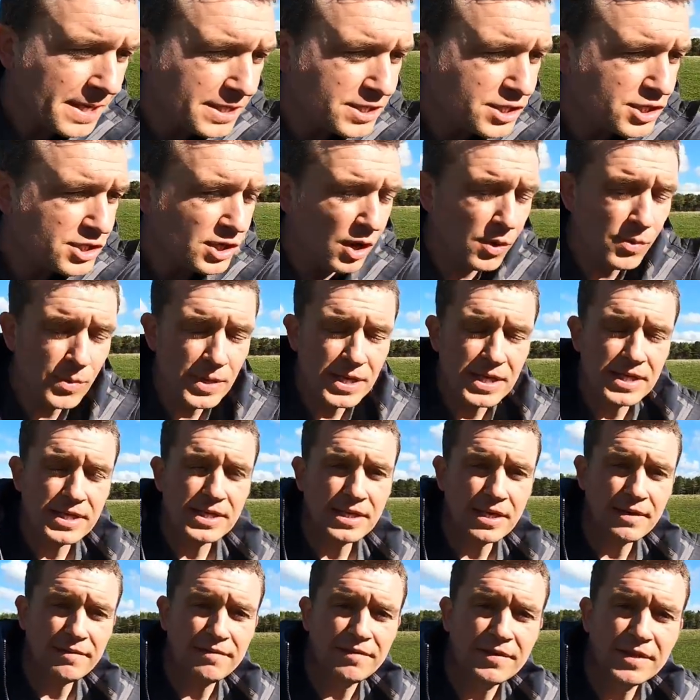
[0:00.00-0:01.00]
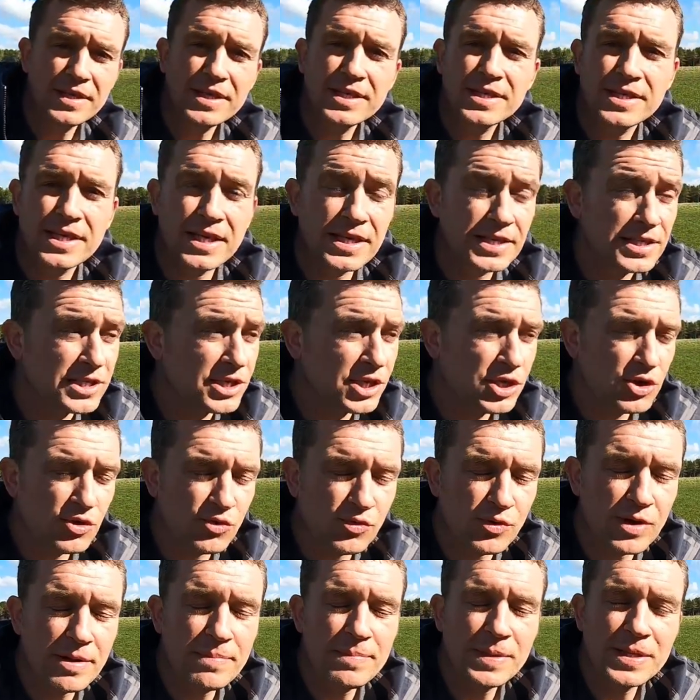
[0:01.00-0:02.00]
it's so easy for these things to
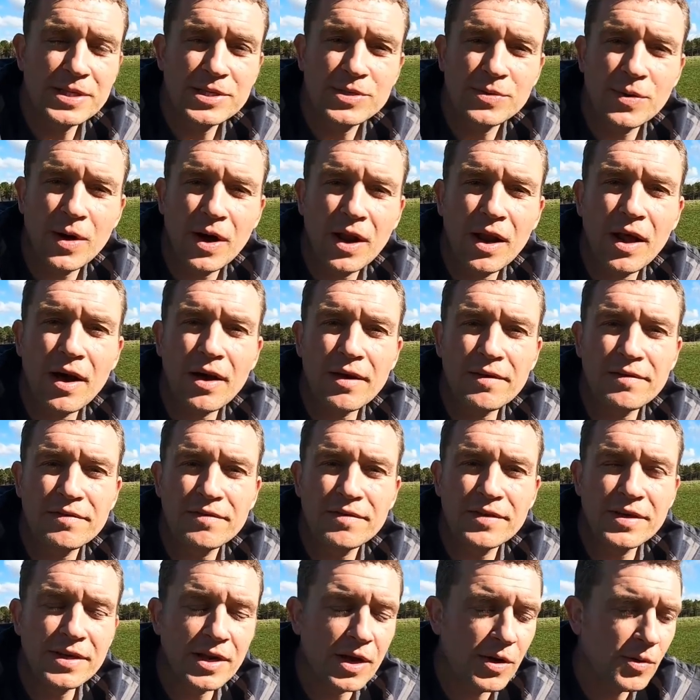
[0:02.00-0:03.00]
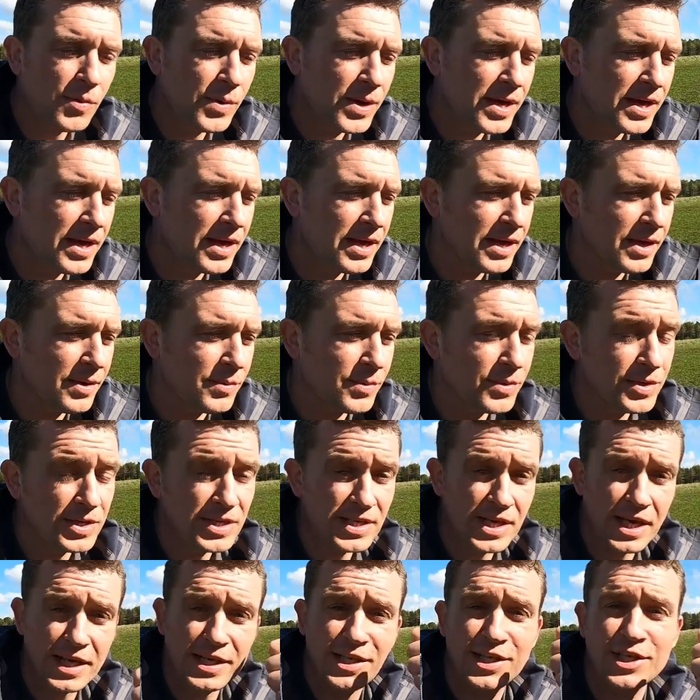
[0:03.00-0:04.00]
creep into our life you know we're we're
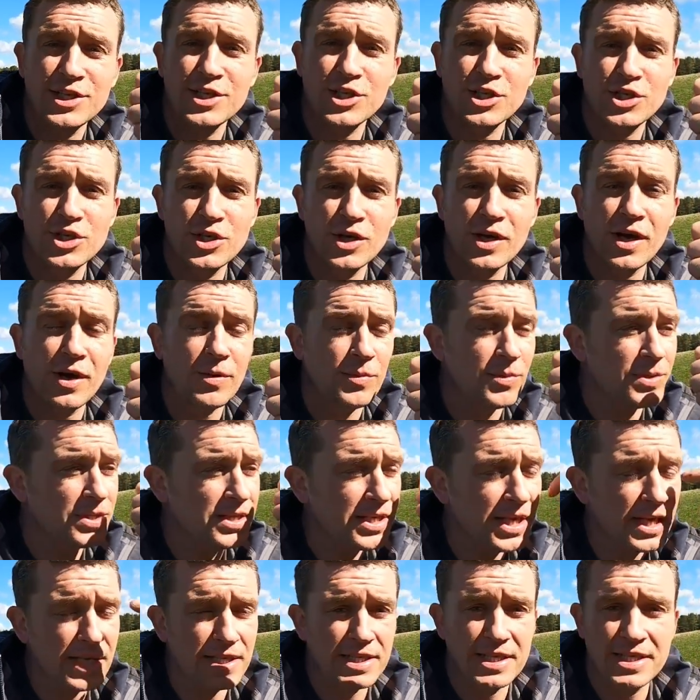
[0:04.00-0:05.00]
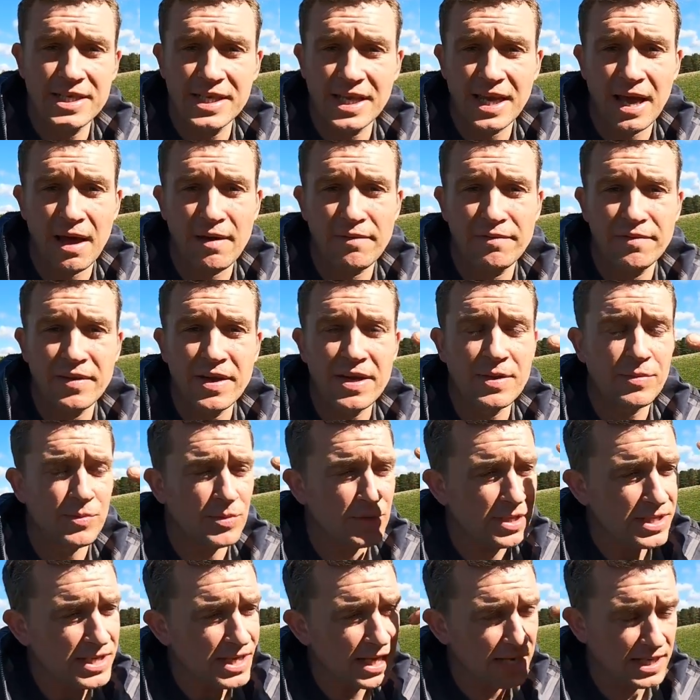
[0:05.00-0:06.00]
addicted to sugar we're addicted to caffeine
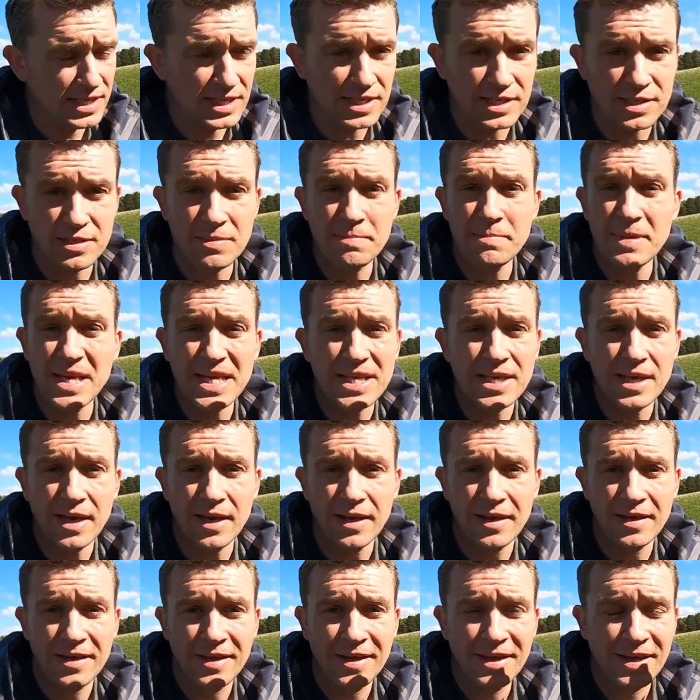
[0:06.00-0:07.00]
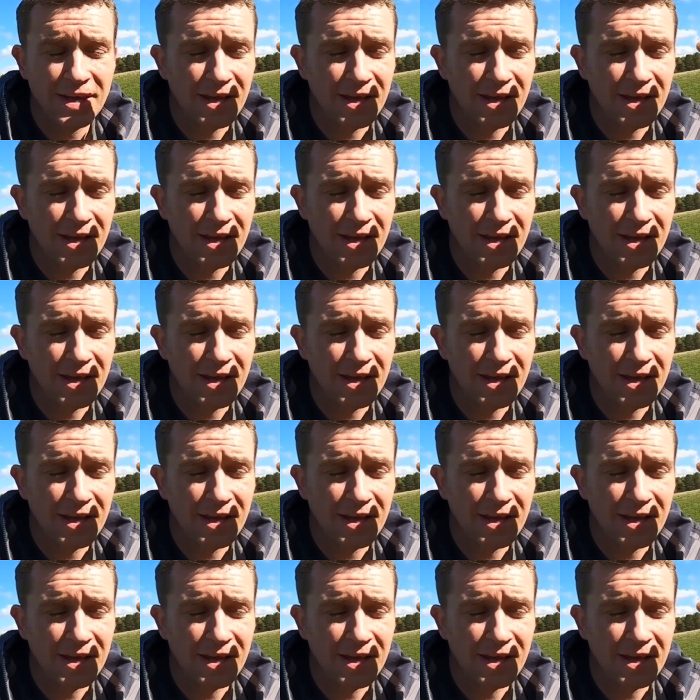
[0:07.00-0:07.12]
we're addicted to media